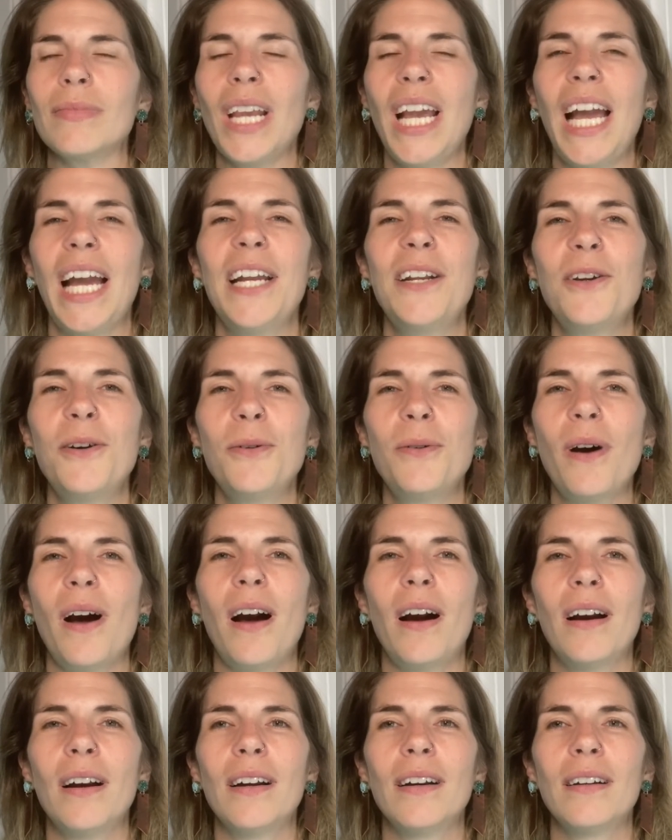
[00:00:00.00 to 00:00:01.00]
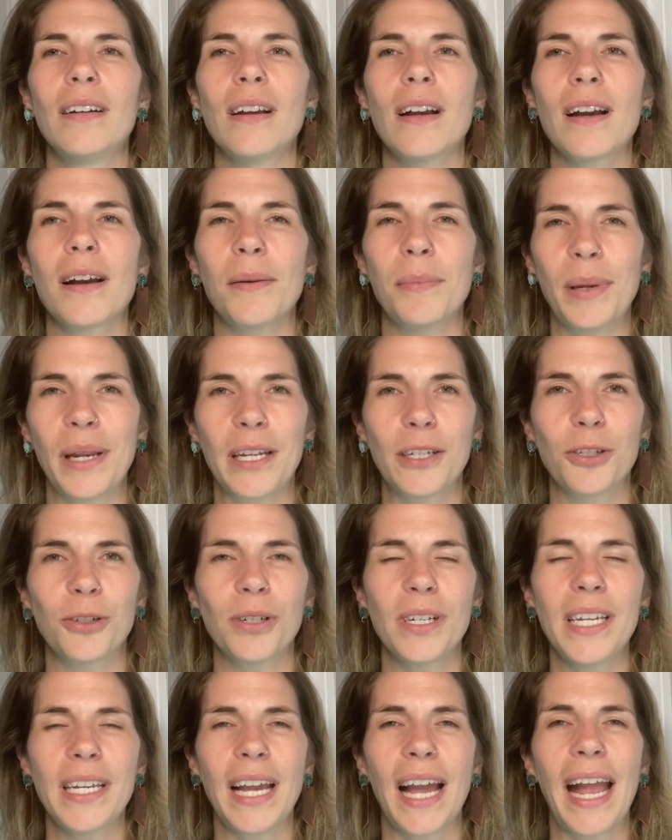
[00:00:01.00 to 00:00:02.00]
I know our
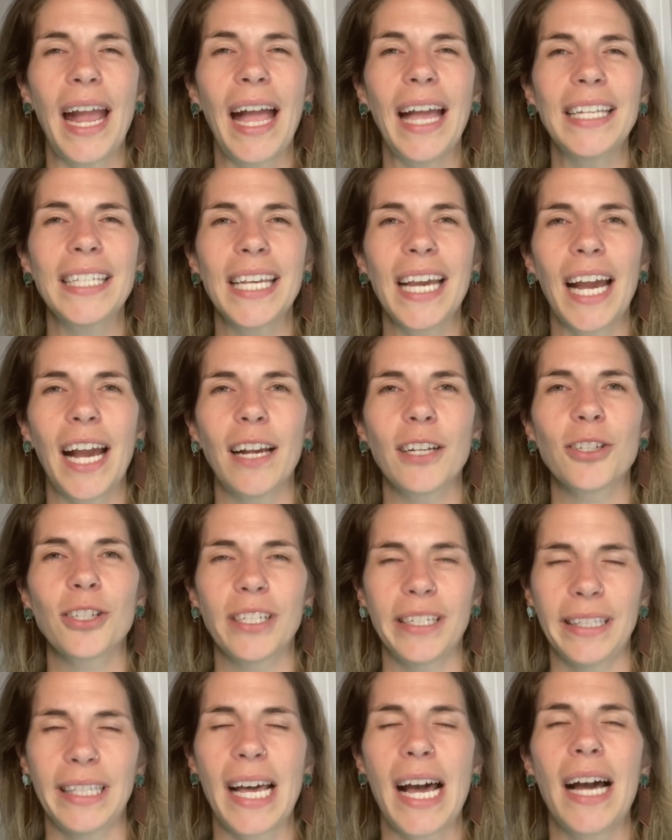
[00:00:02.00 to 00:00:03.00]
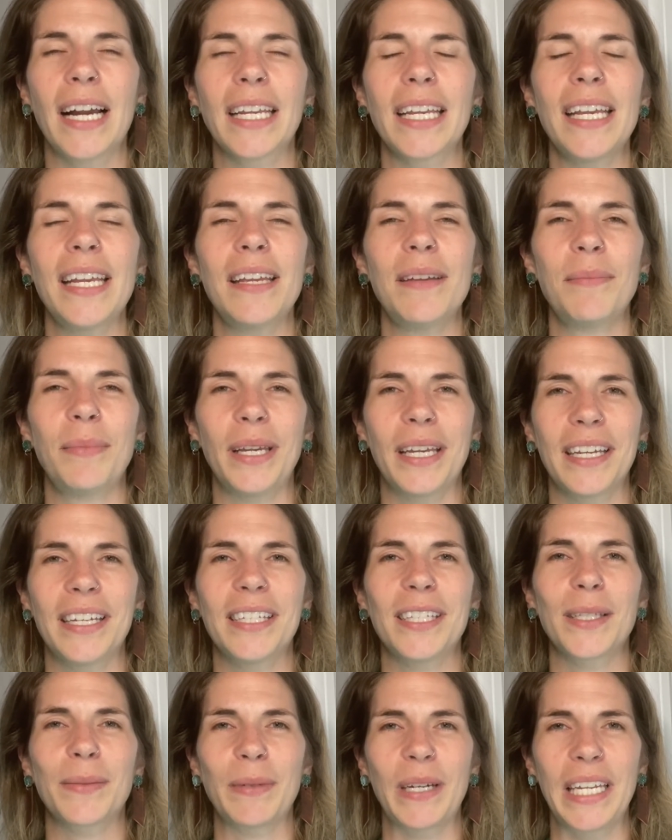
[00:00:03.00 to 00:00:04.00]
pantry, I had to actually lock it
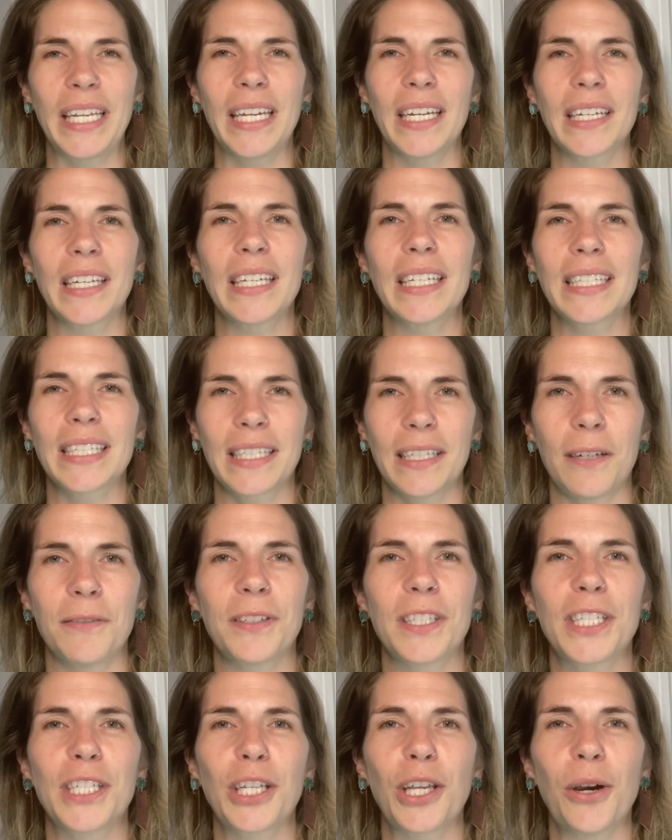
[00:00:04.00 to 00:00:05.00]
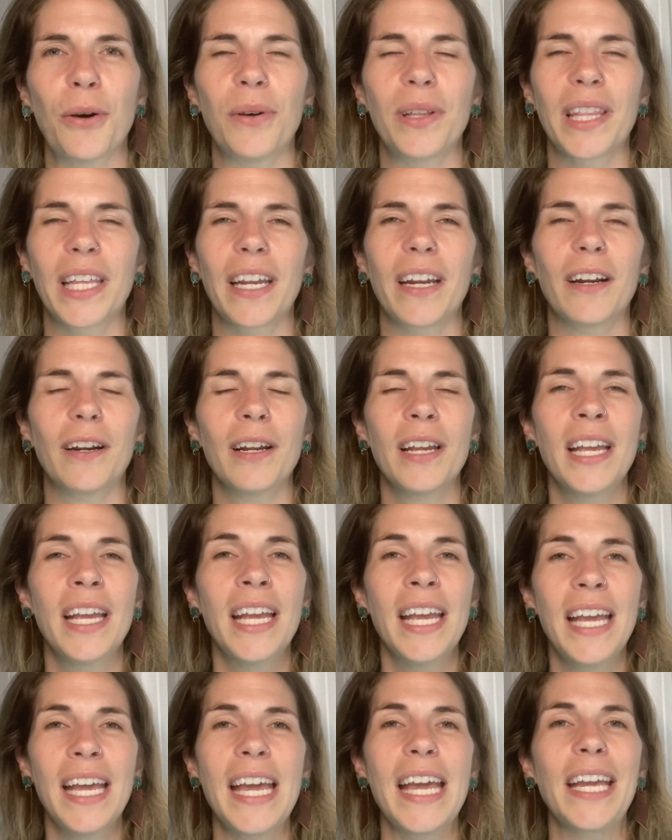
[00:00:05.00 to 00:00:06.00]
because my youngest loves to go in there
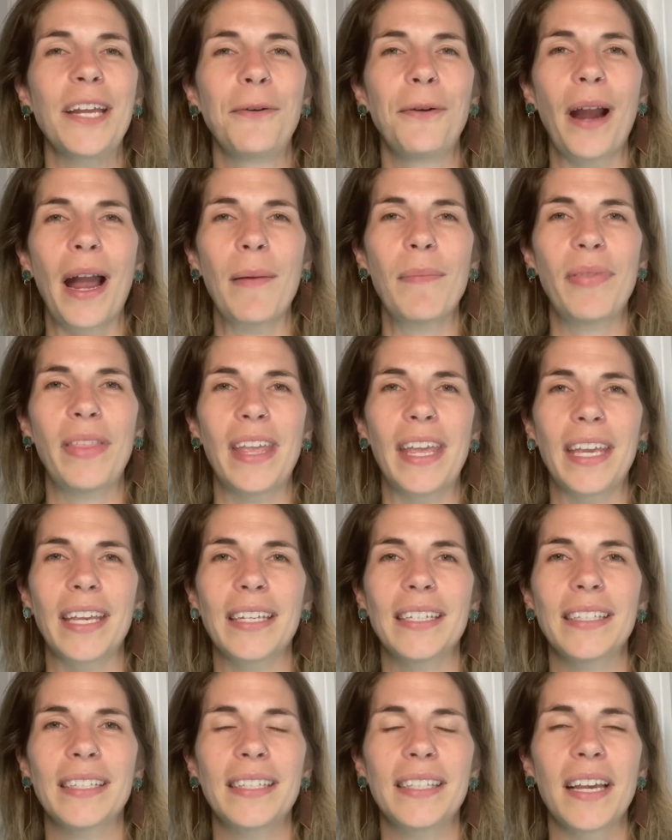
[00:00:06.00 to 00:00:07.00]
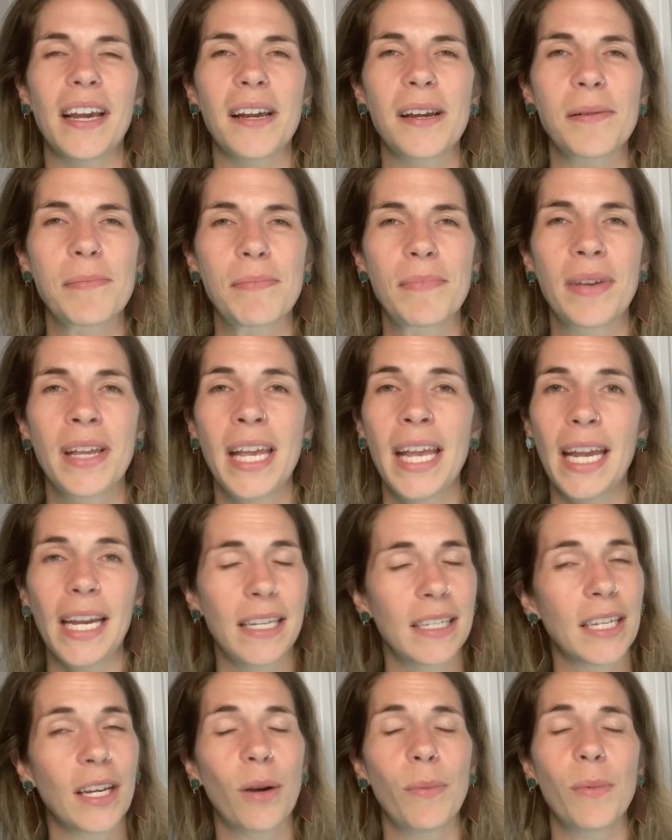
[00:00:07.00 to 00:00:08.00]
and grab things and
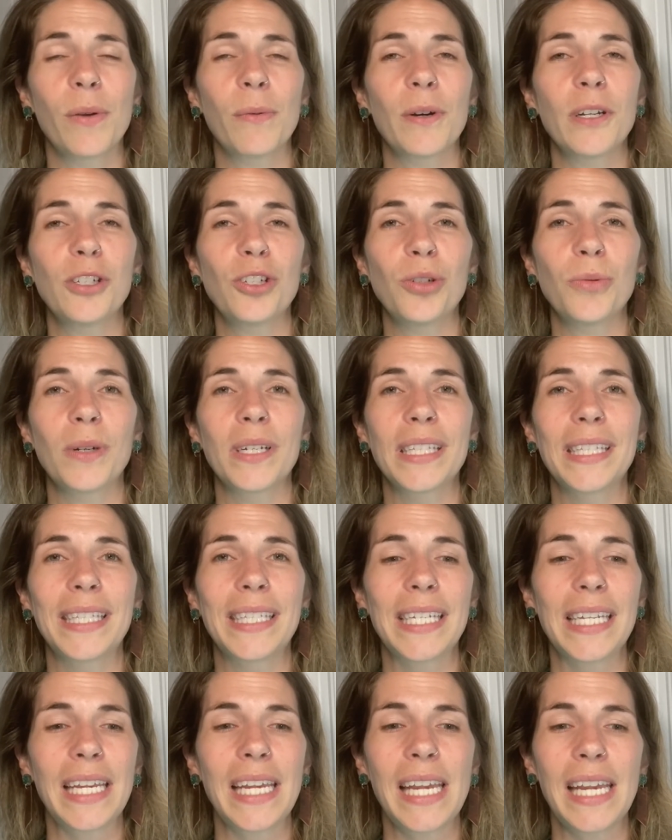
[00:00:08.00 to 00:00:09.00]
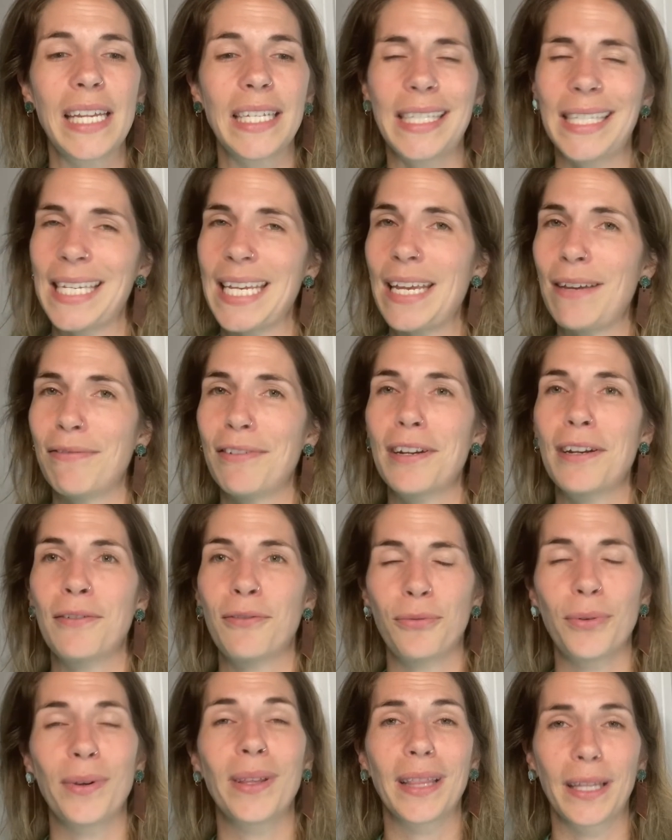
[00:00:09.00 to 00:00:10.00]
tell me what she wants to eat, even
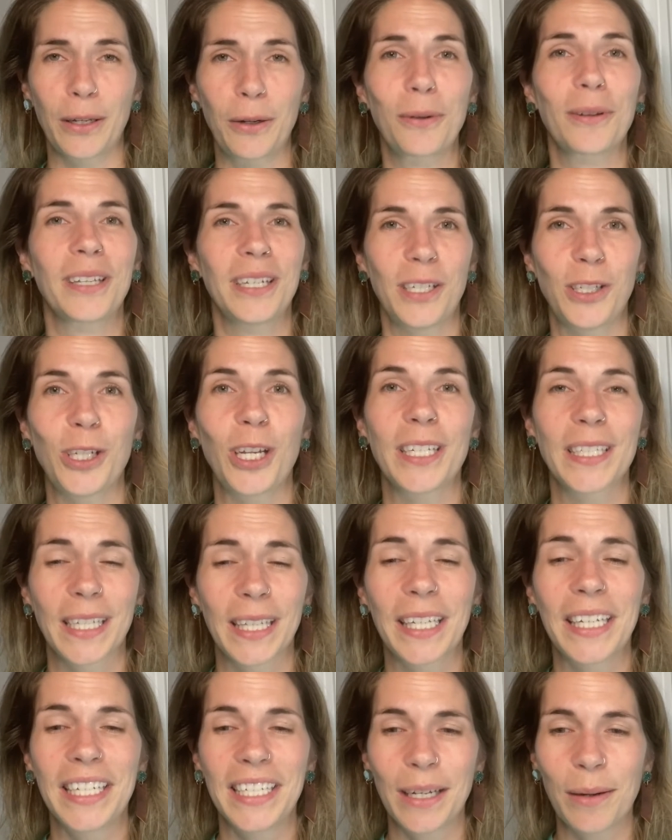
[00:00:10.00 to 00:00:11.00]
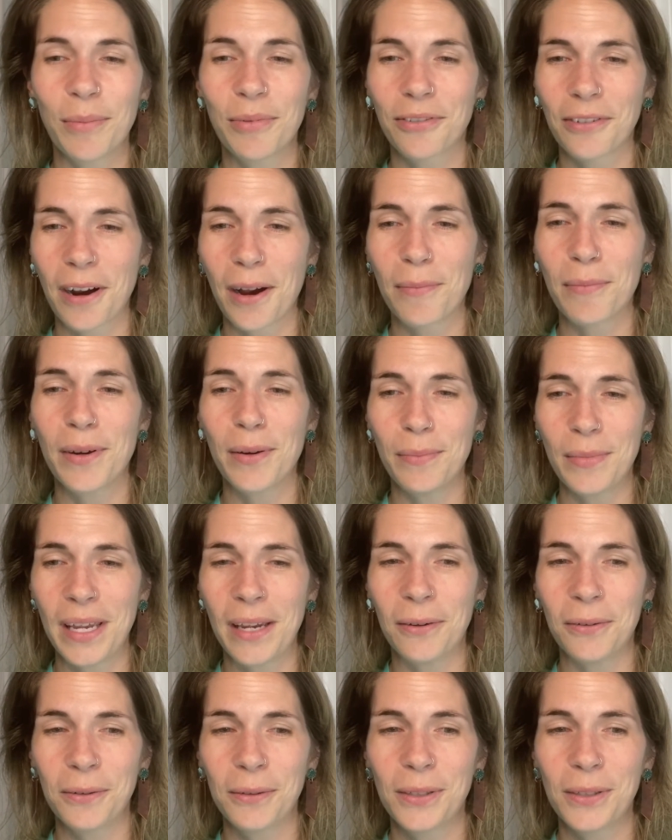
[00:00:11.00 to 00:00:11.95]
if we literally just cleaned up from a meal.